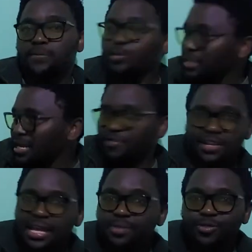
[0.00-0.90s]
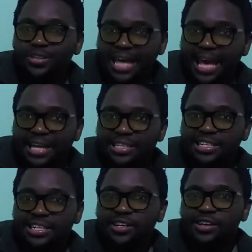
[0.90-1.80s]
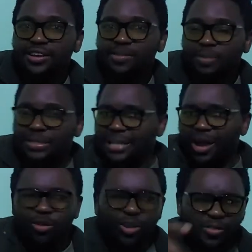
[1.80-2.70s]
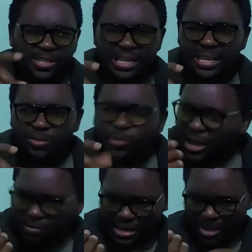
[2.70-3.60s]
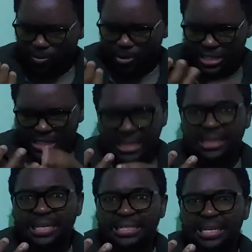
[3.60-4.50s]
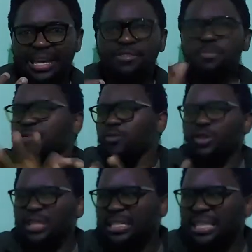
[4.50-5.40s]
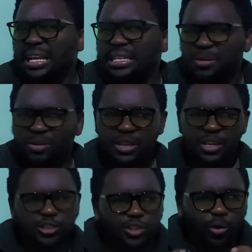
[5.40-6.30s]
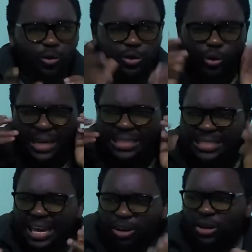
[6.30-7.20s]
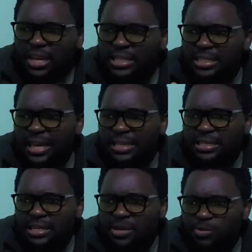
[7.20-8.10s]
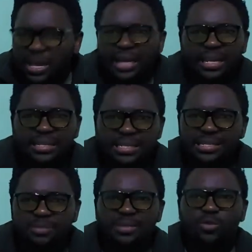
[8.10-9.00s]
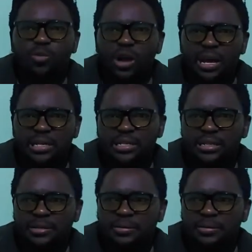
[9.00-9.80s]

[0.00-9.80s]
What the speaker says: we didn't have a name for that. But now all of a sudden we have a name for reading and writing, even before they tell us about. So you can tell already that we had a system that worked.